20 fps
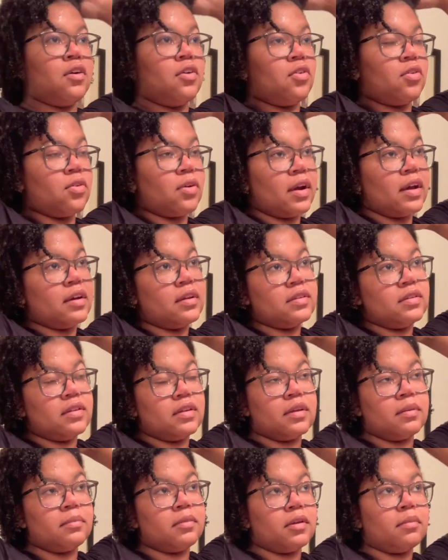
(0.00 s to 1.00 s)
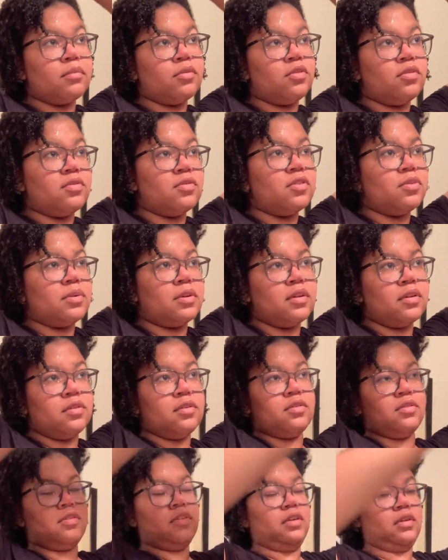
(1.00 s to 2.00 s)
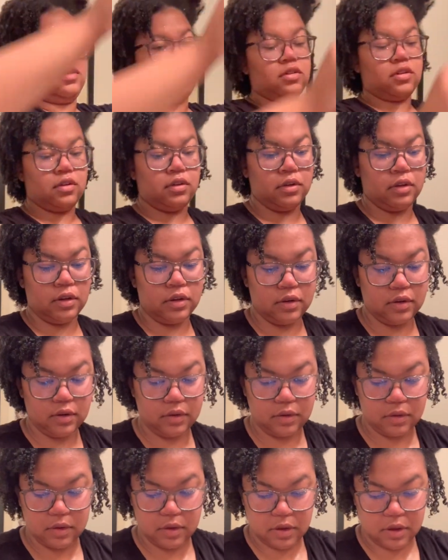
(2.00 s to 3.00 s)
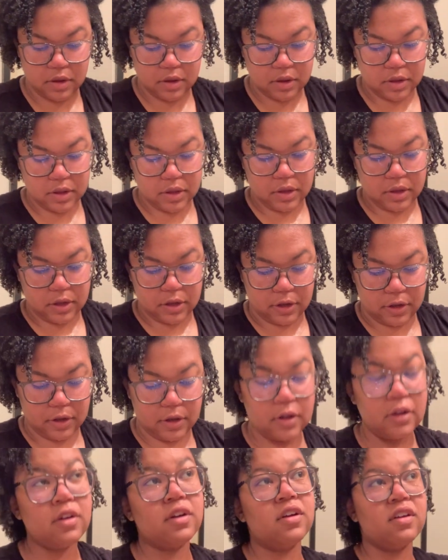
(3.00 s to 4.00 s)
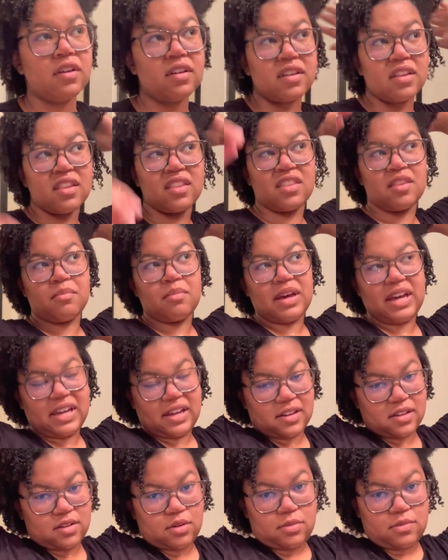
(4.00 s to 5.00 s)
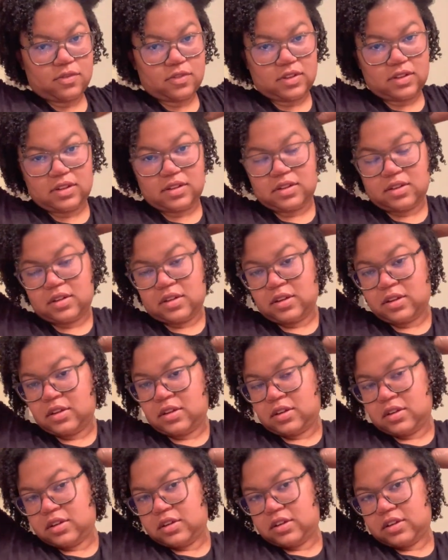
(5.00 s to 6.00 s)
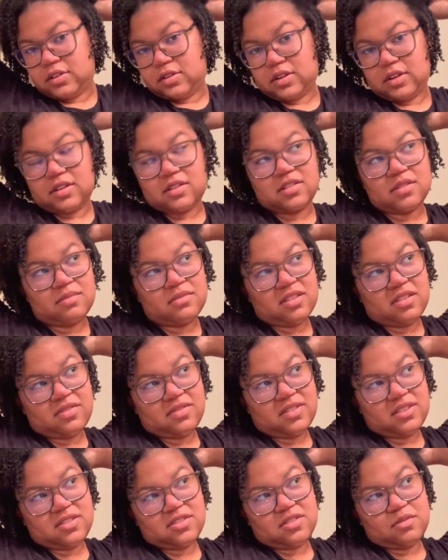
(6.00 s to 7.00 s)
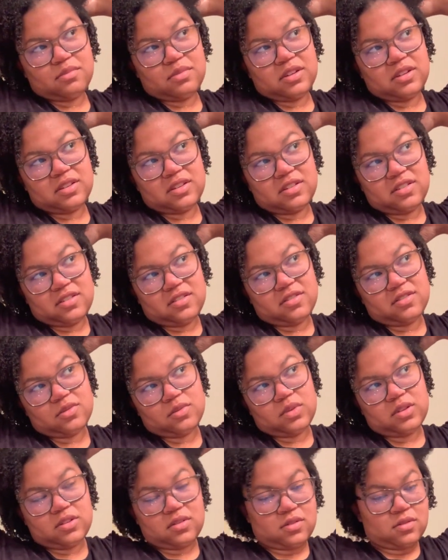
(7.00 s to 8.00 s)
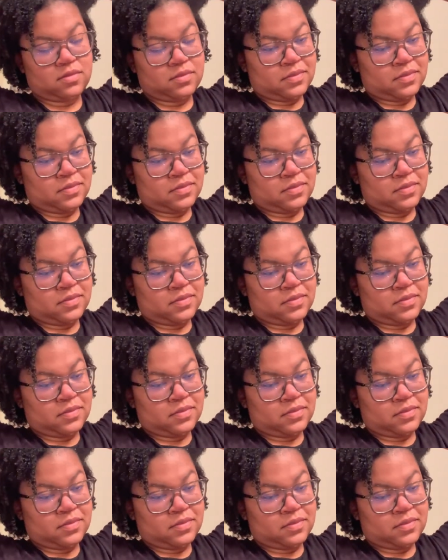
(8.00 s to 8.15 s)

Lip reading: Alright, I'm gonna move to another section here. In the back, hopefully. I'll get some definition back here as well.